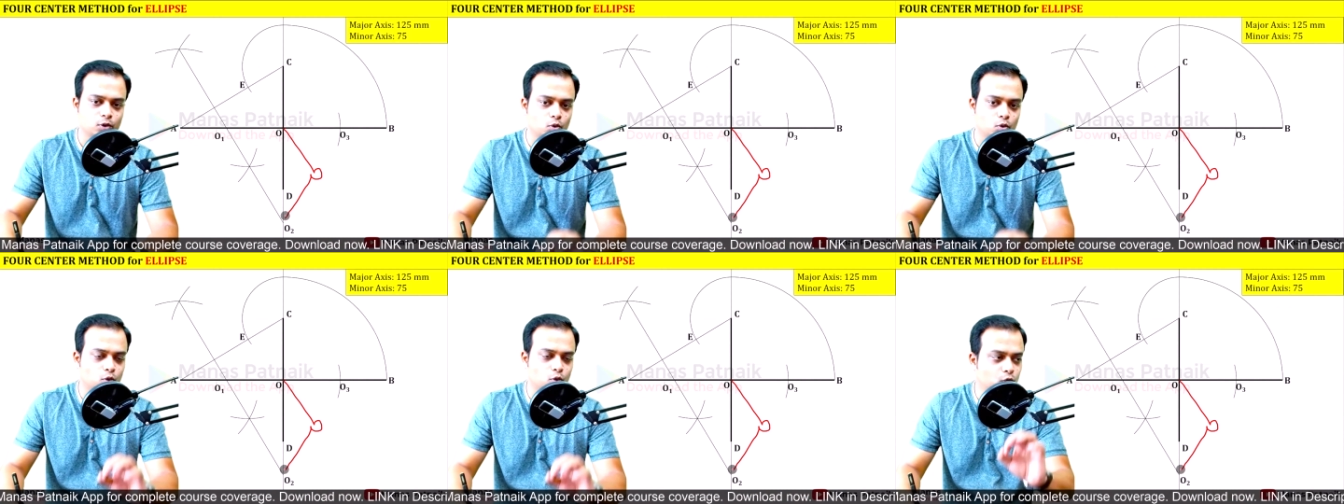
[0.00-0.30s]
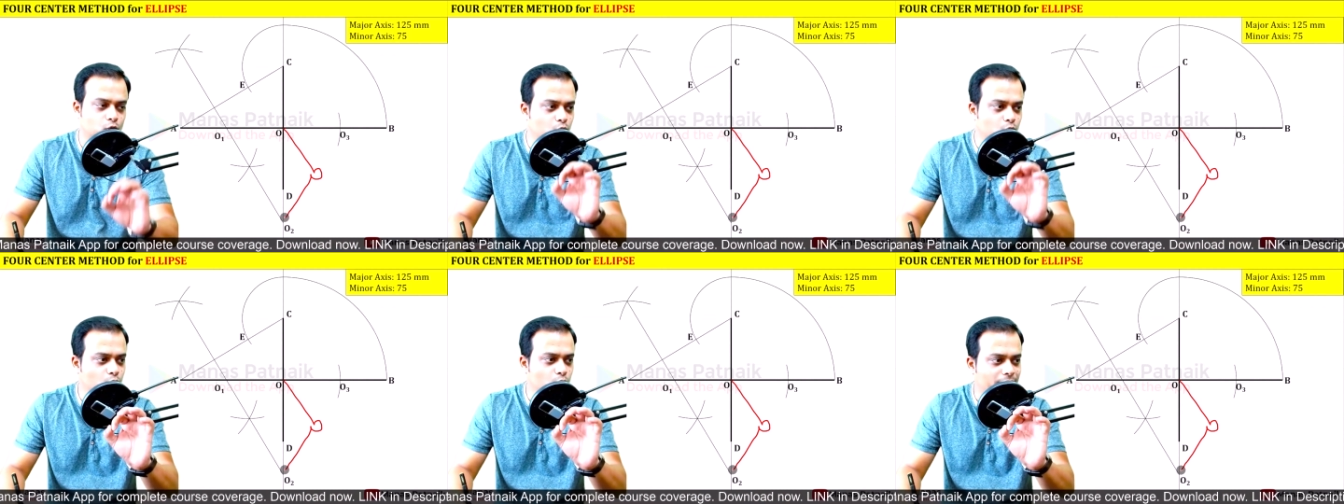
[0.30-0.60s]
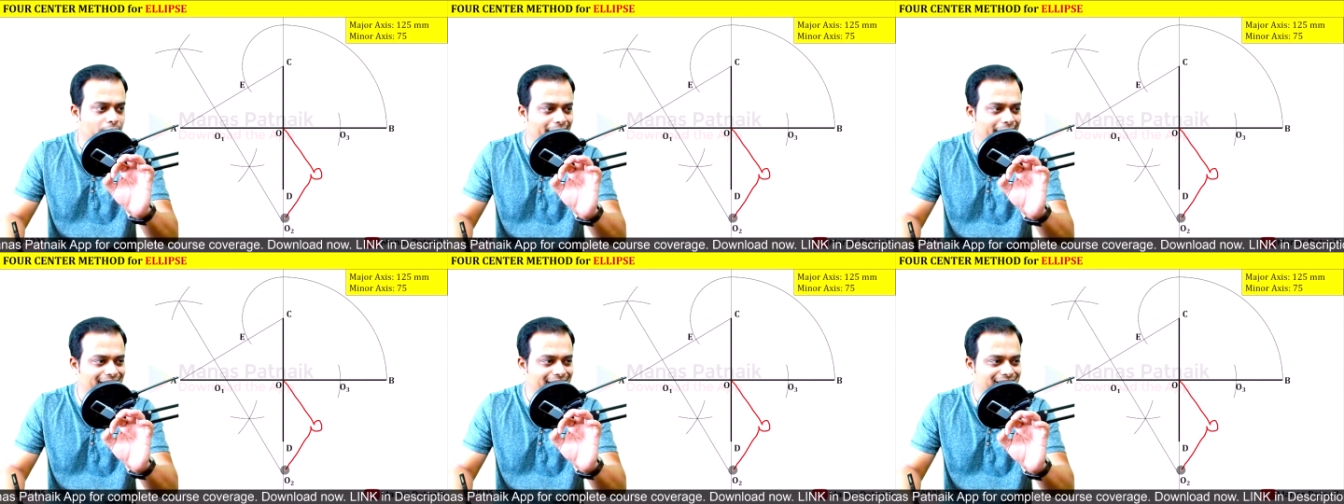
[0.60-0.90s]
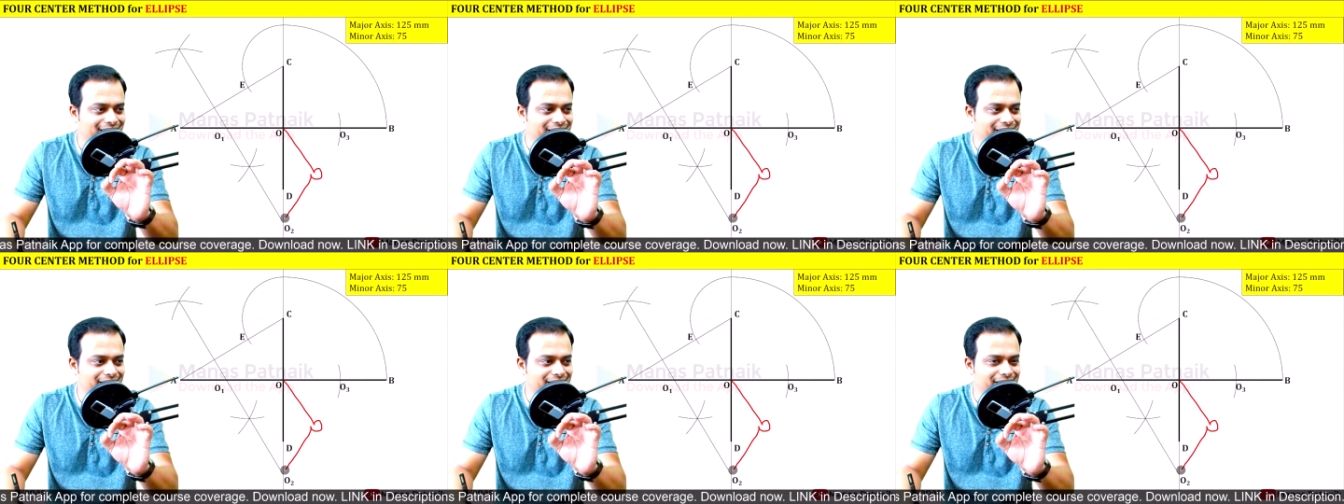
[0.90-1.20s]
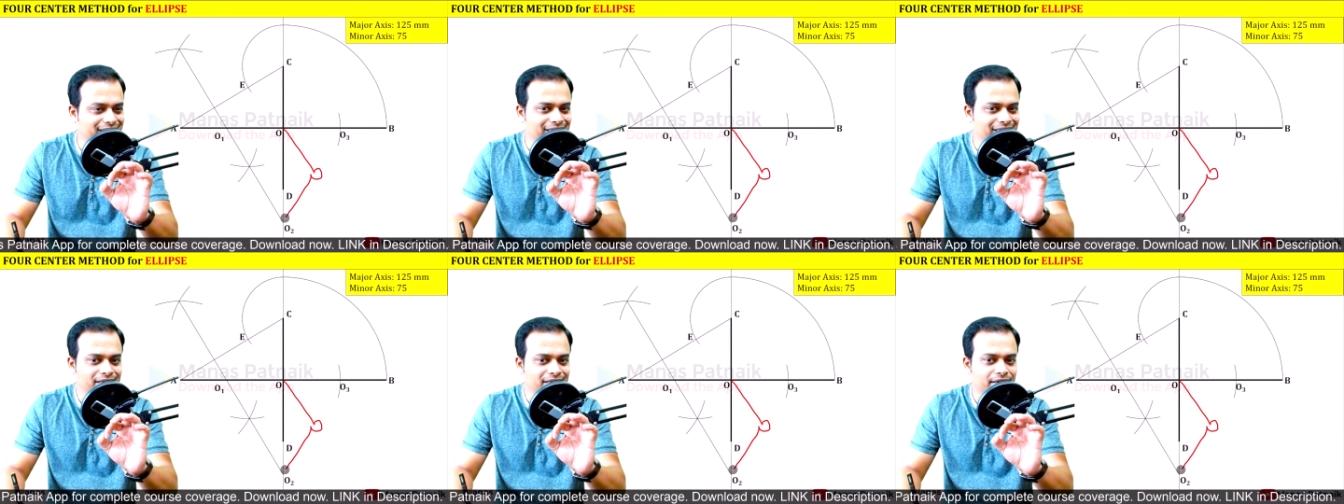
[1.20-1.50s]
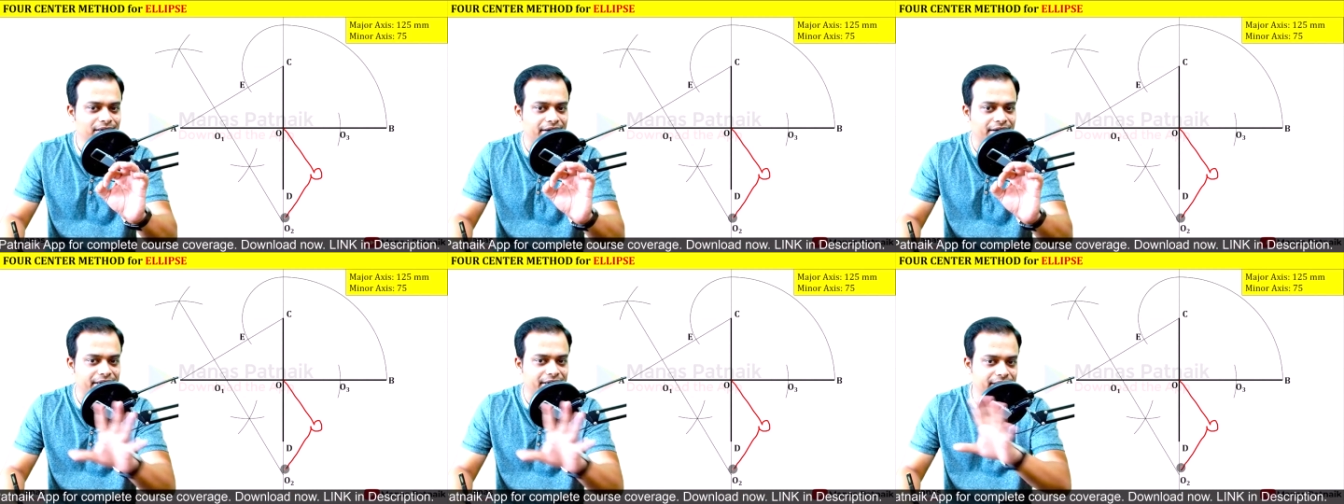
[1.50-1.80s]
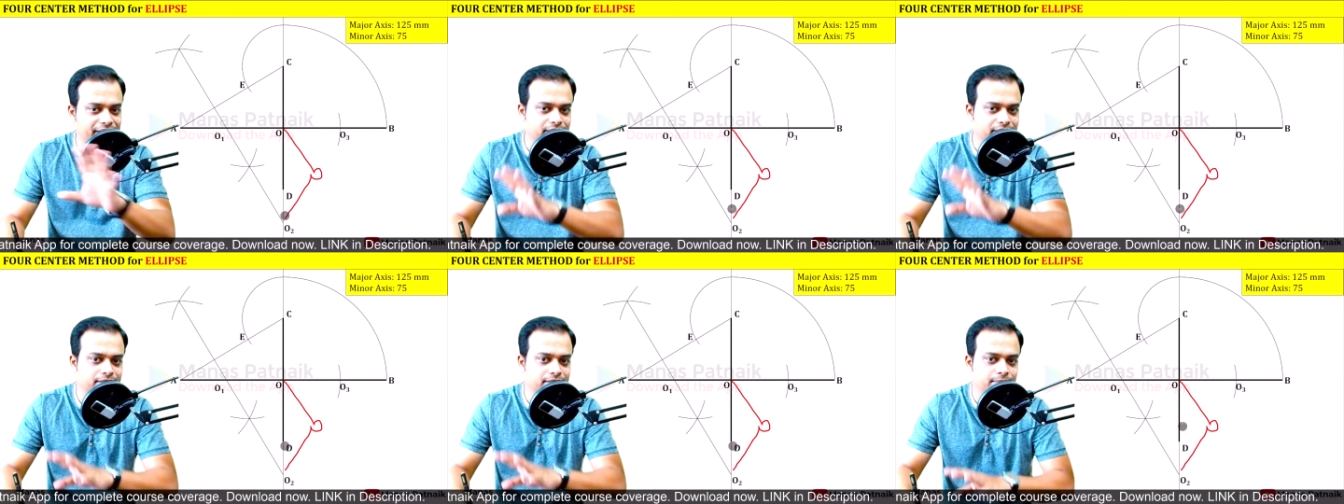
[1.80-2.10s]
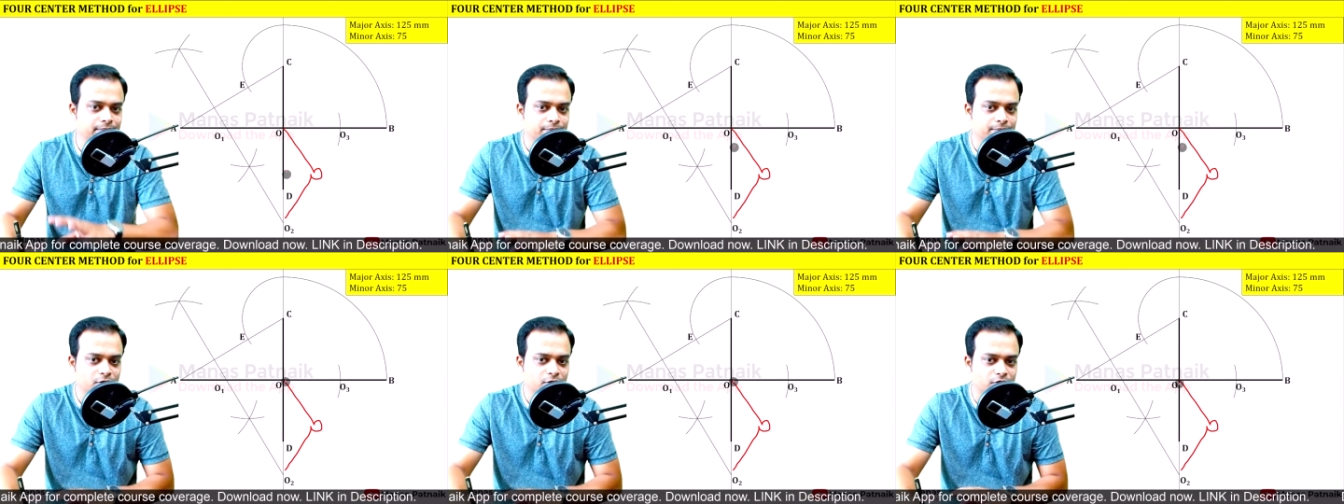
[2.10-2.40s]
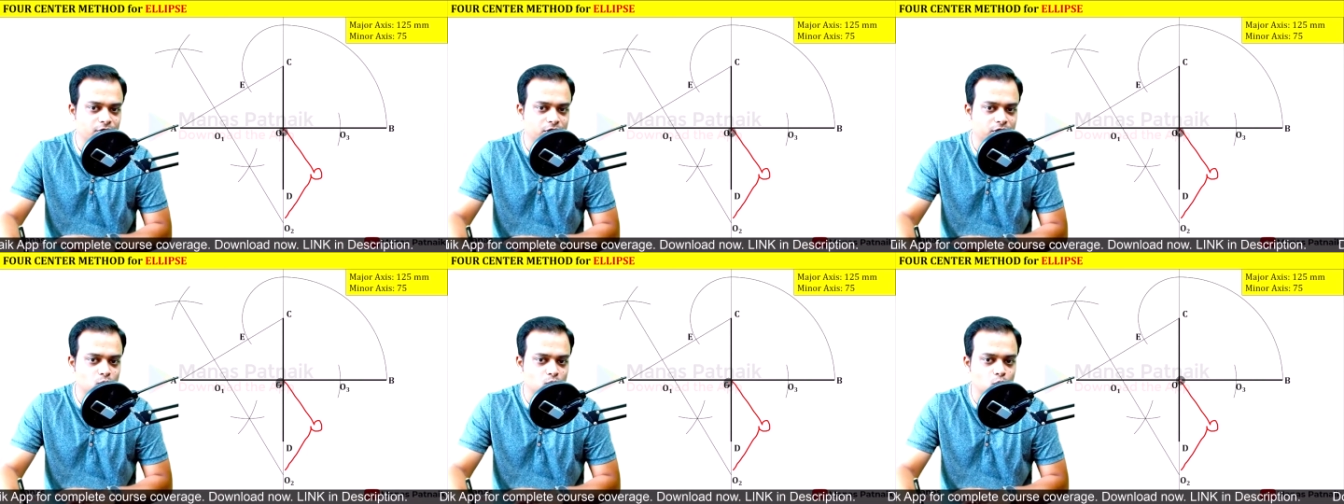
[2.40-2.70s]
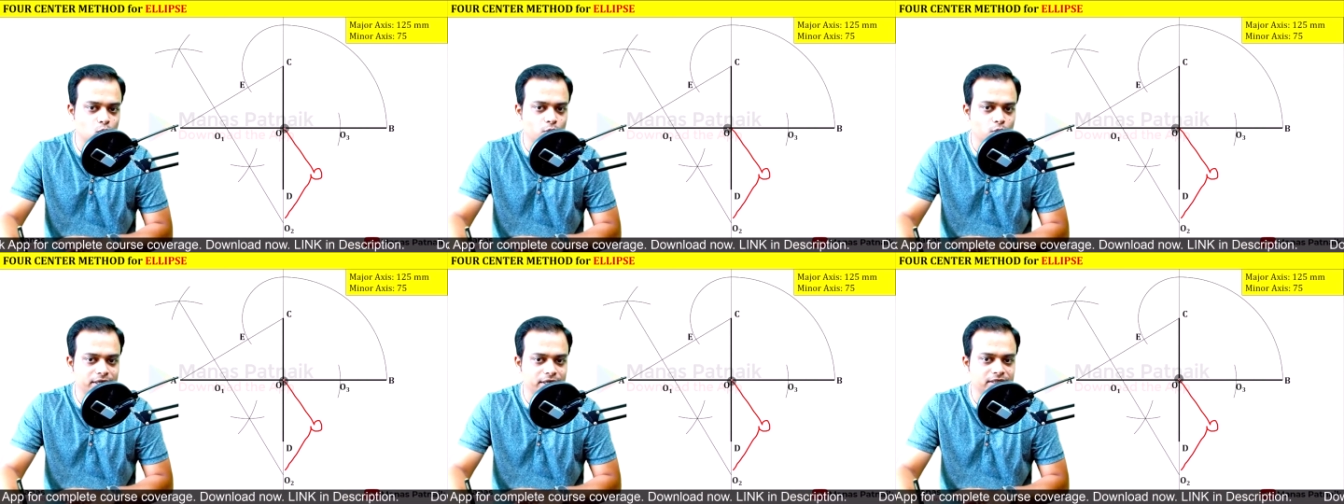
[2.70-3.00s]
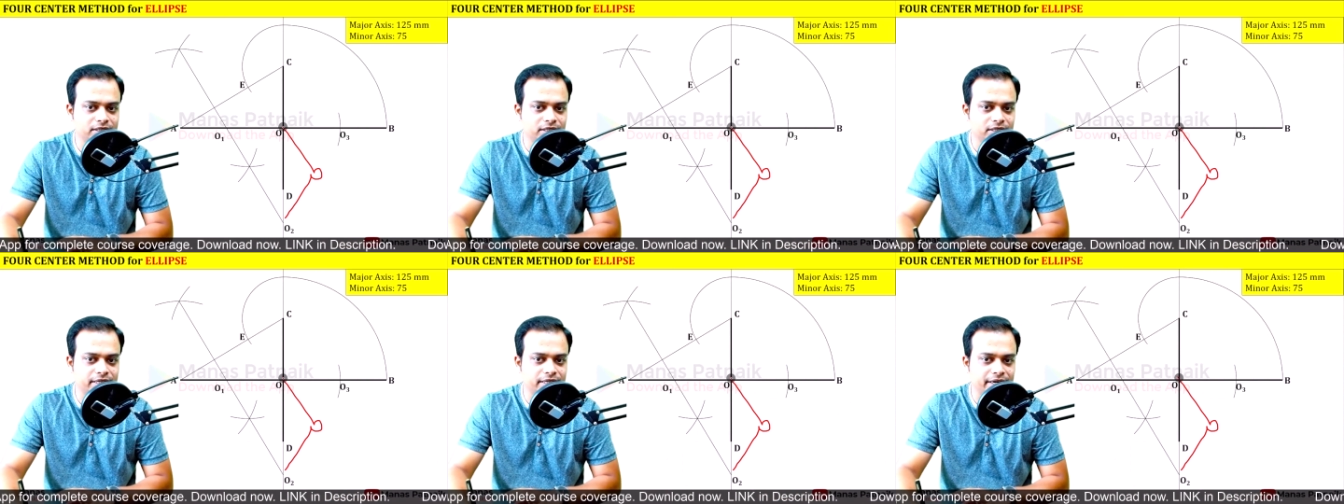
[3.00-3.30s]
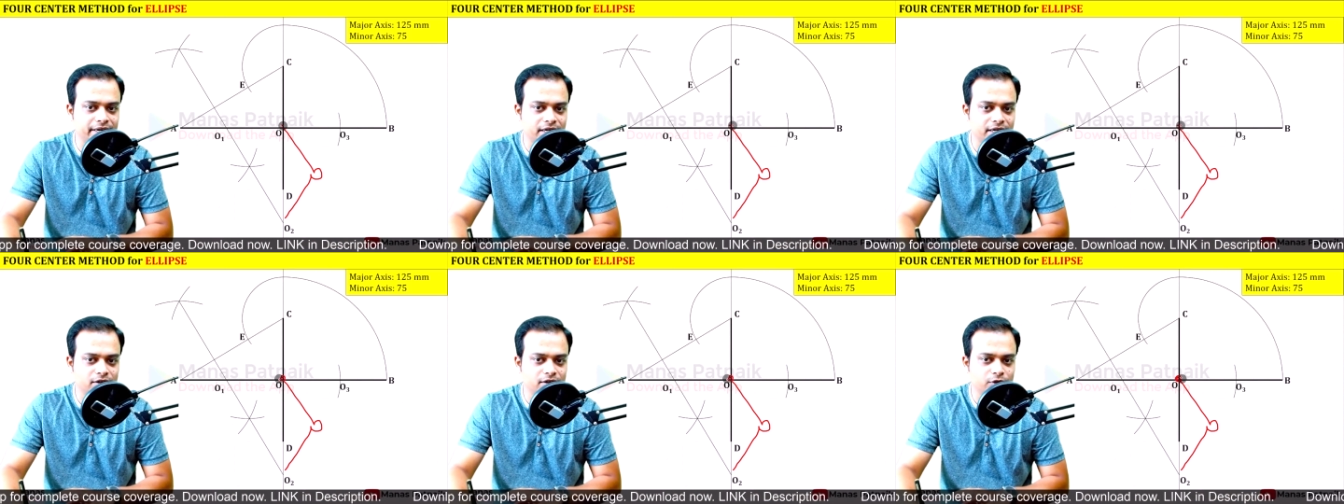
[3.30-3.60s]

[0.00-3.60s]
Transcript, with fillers: O2 as the radius with O as the center,